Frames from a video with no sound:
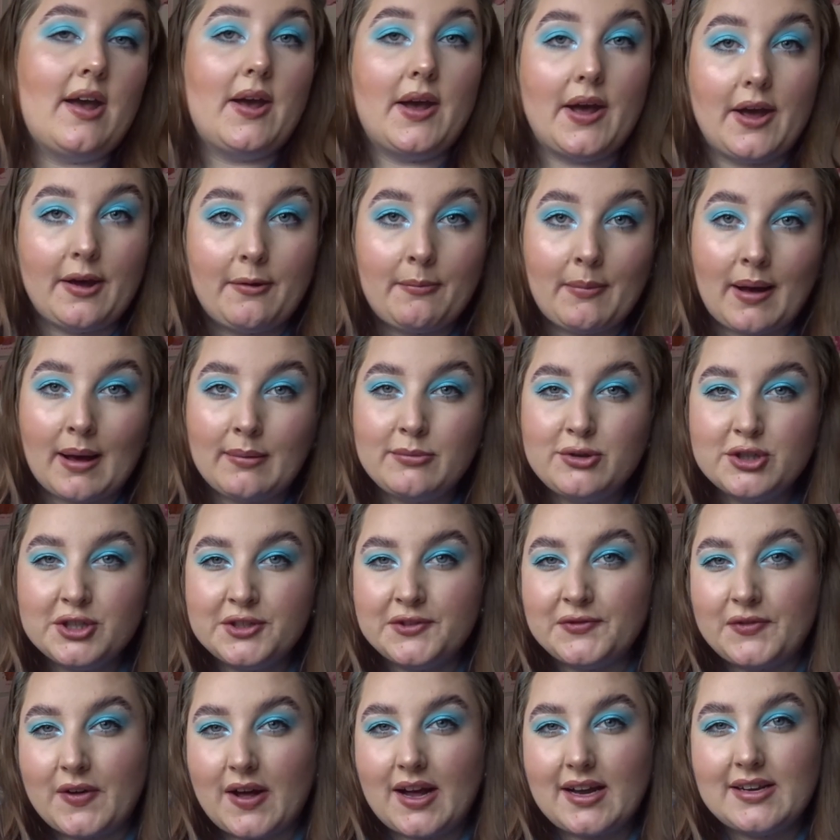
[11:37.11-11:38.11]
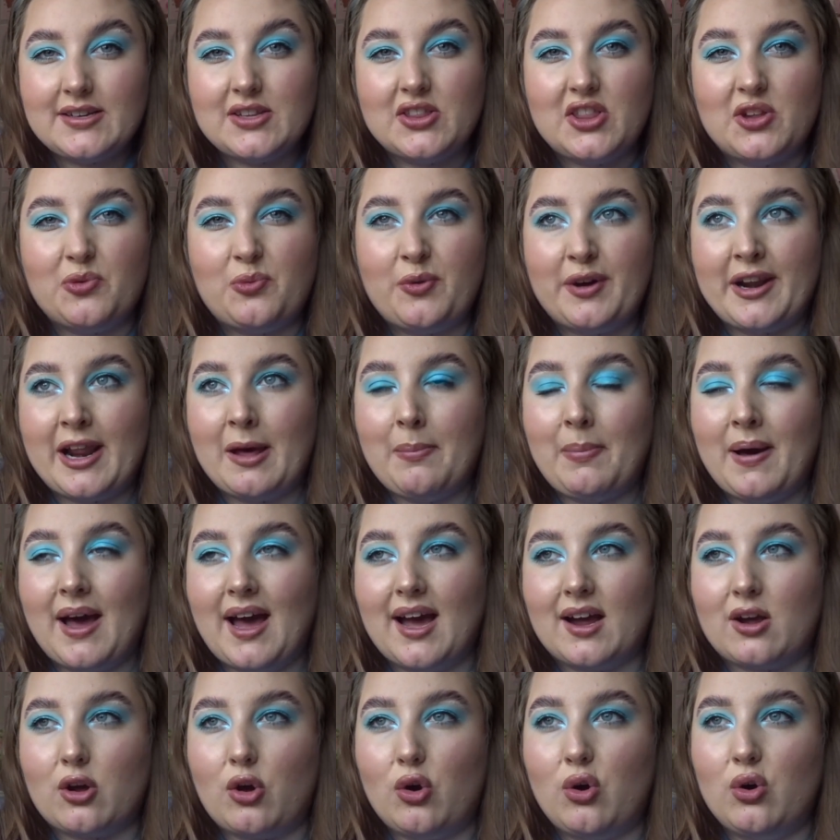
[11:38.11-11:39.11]
I'm just finding that when I
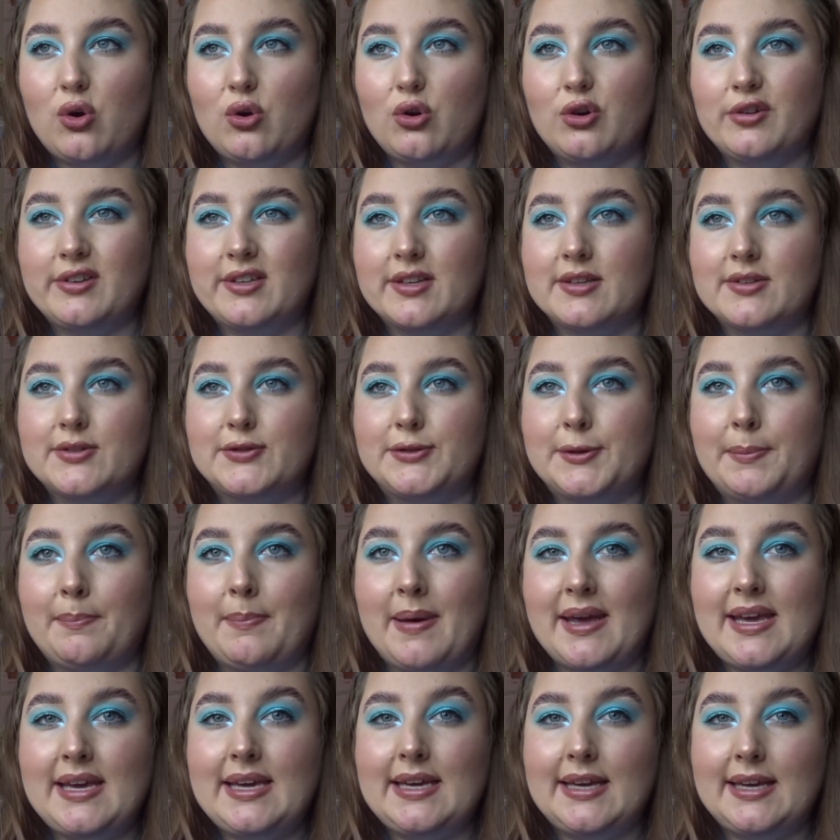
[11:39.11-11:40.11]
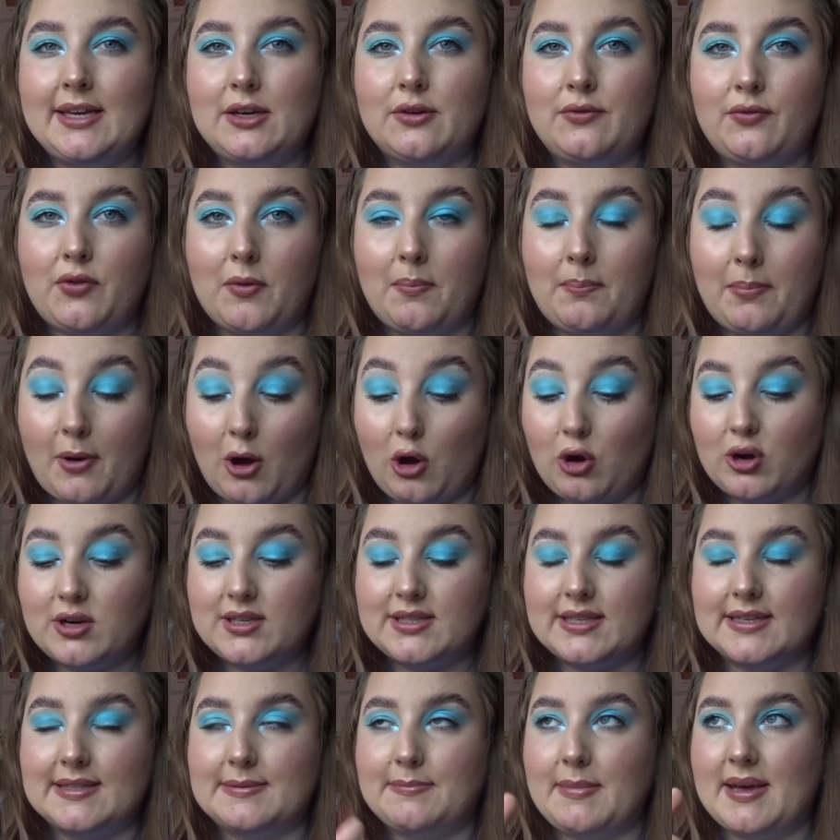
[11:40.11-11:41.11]
pack orders, the making of the
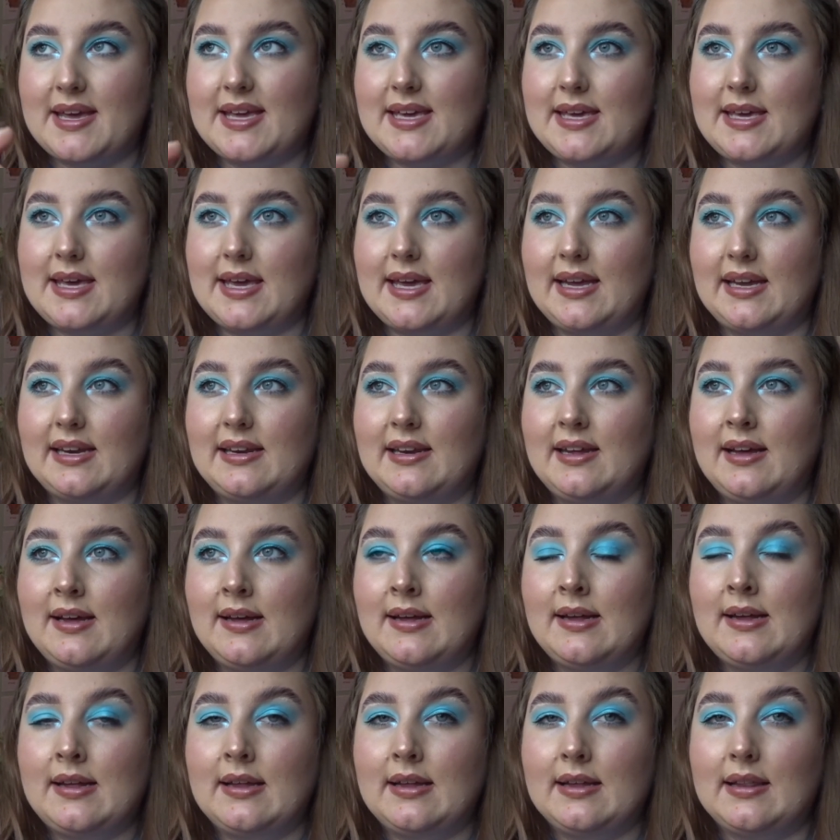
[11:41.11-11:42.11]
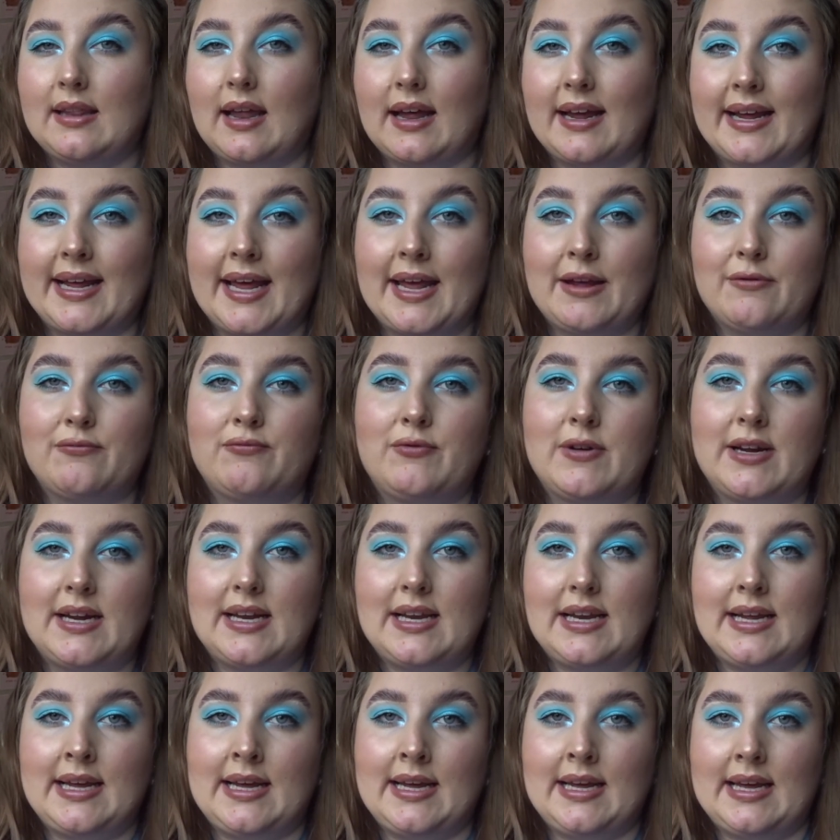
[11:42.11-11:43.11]
box is making like it
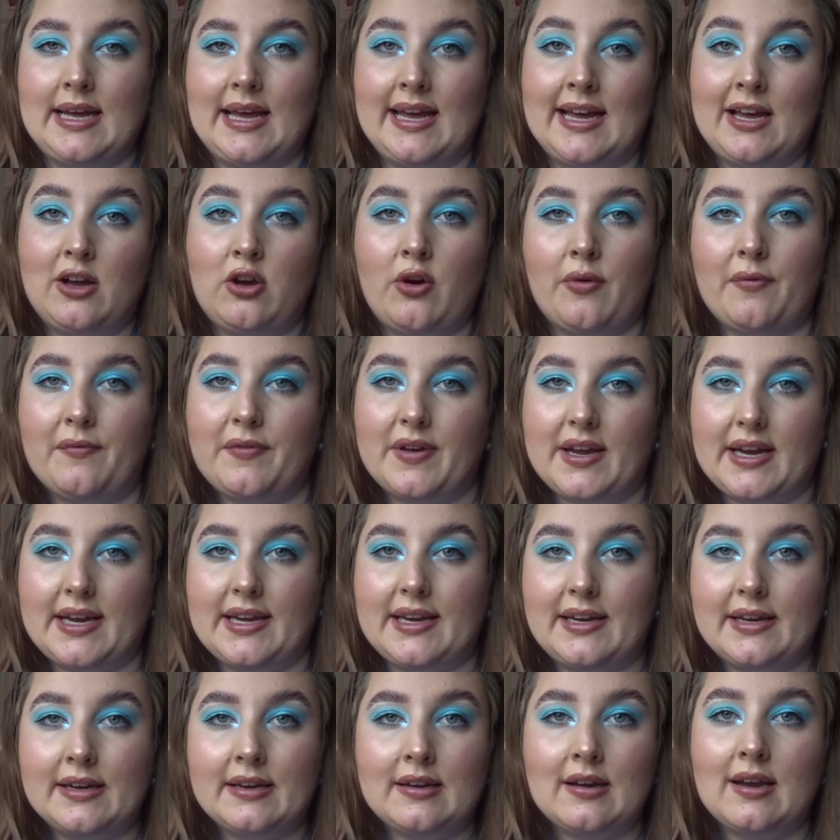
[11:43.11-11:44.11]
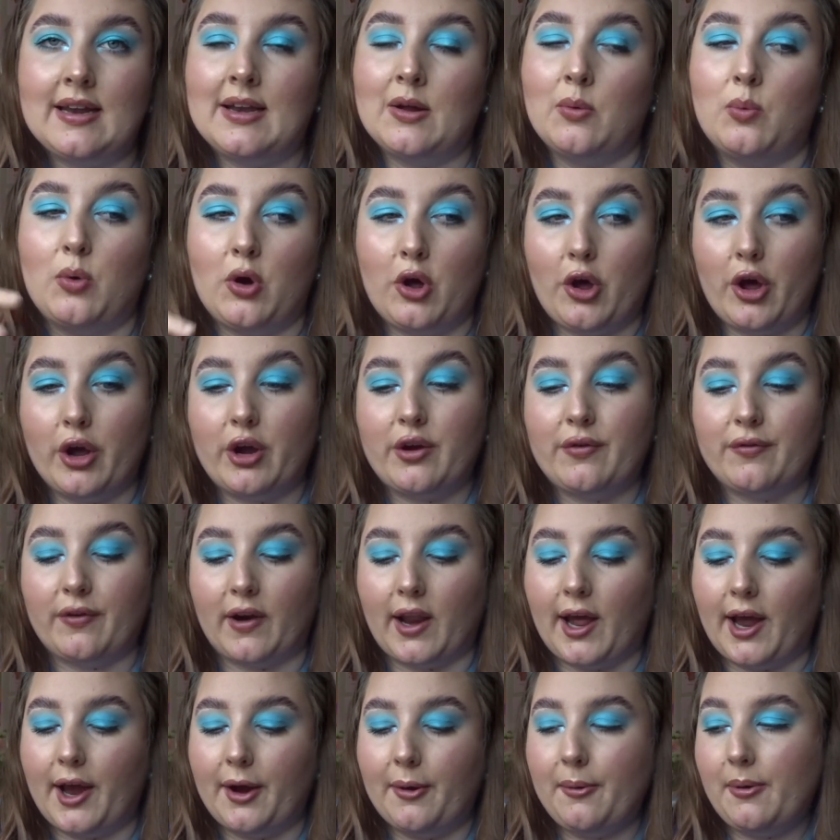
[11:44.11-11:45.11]
really inconvenient in a
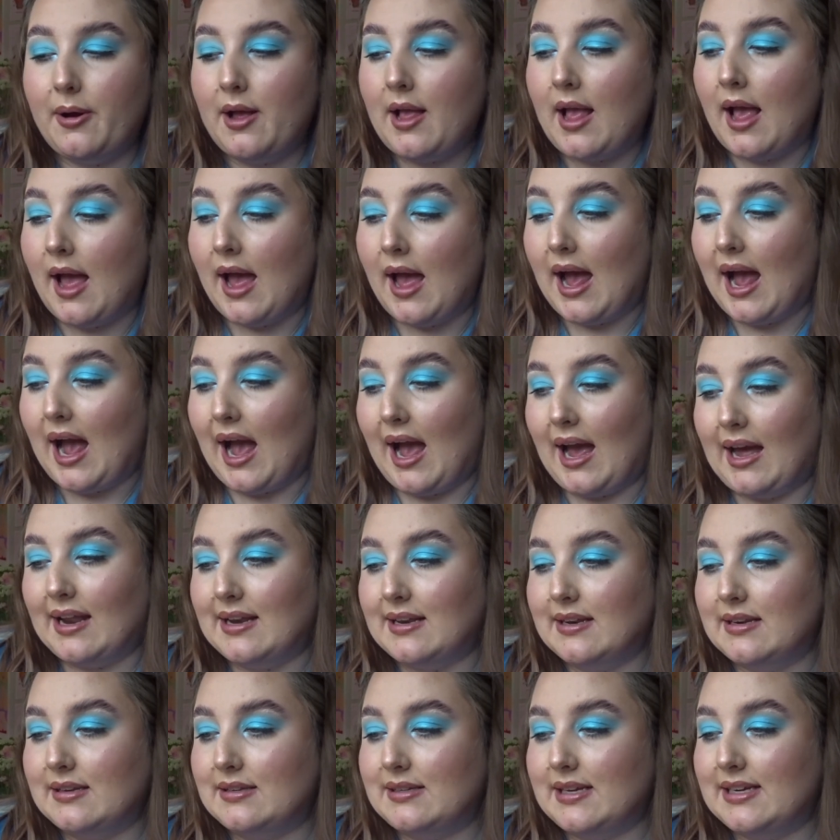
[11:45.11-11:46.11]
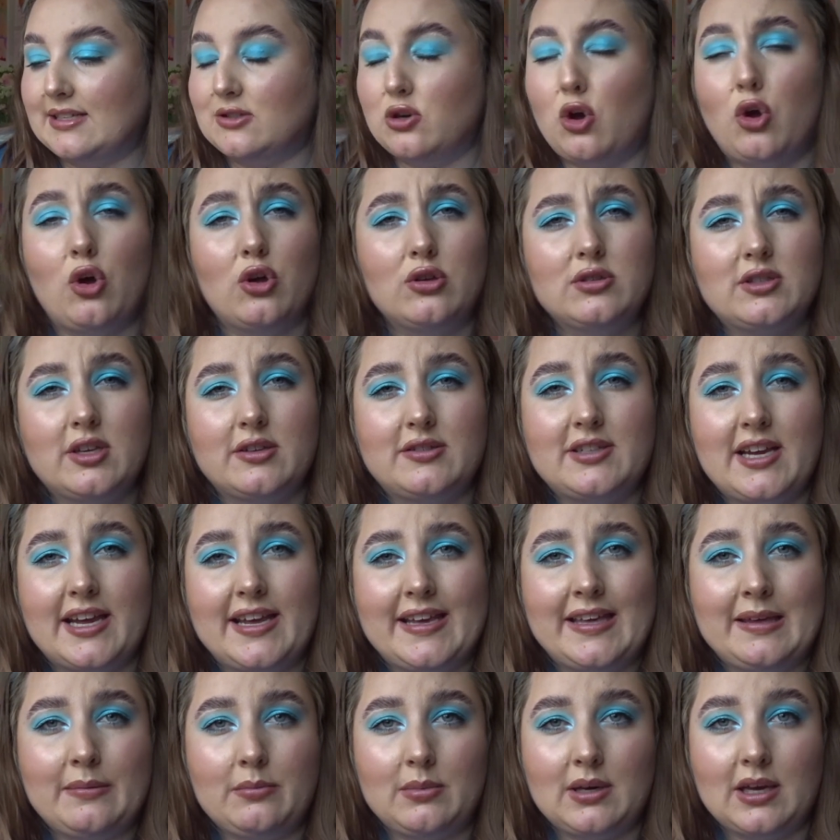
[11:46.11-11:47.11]
workflow, and it's also
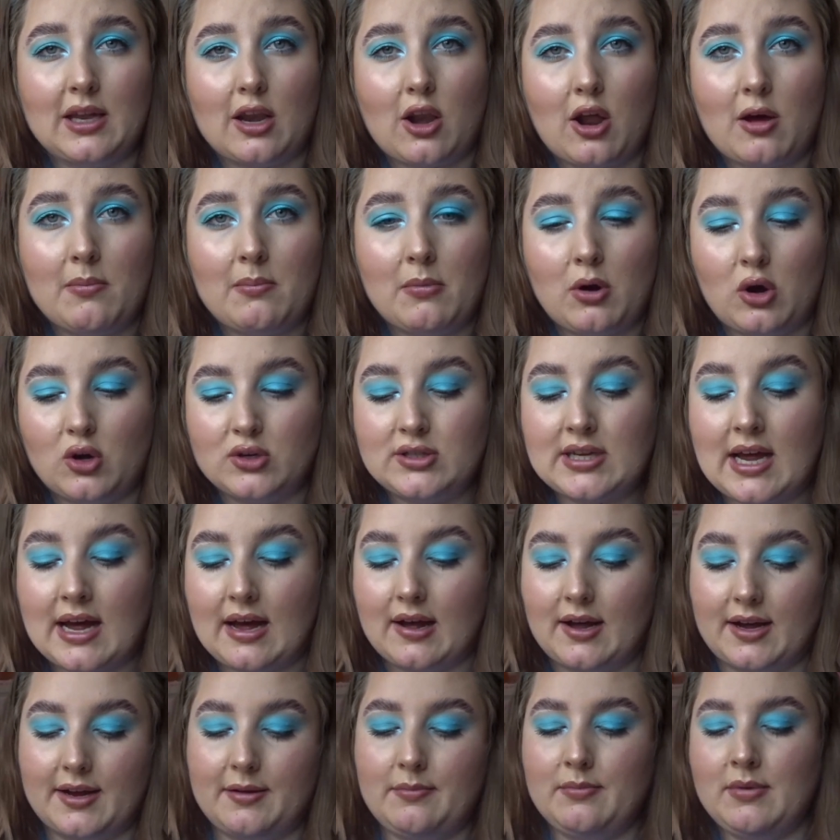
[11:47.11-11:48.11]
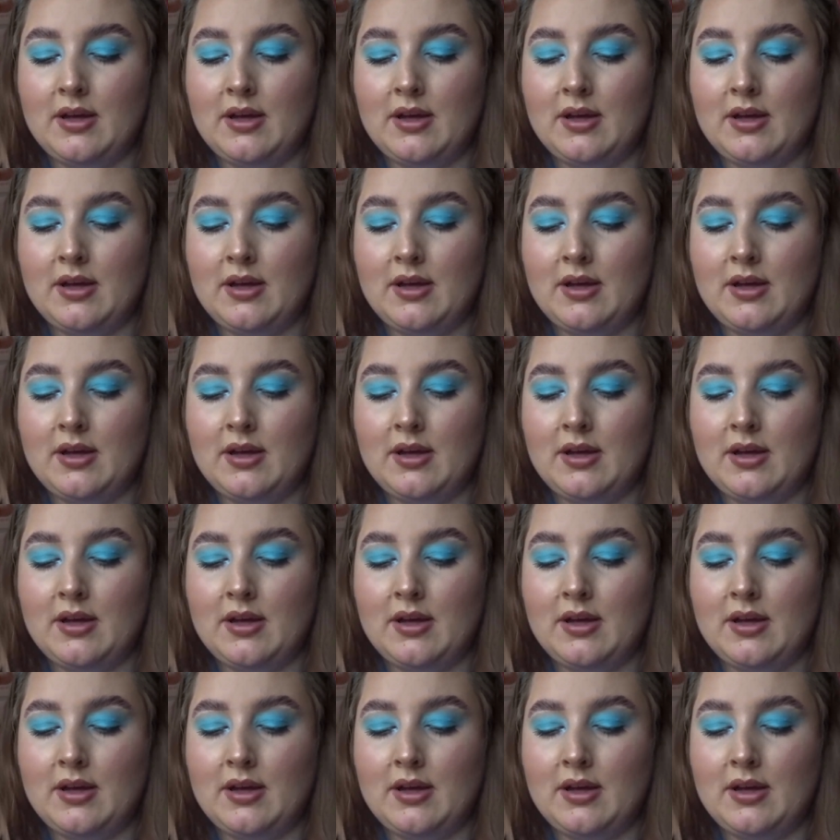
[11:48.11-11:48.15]
taking me a lot more time.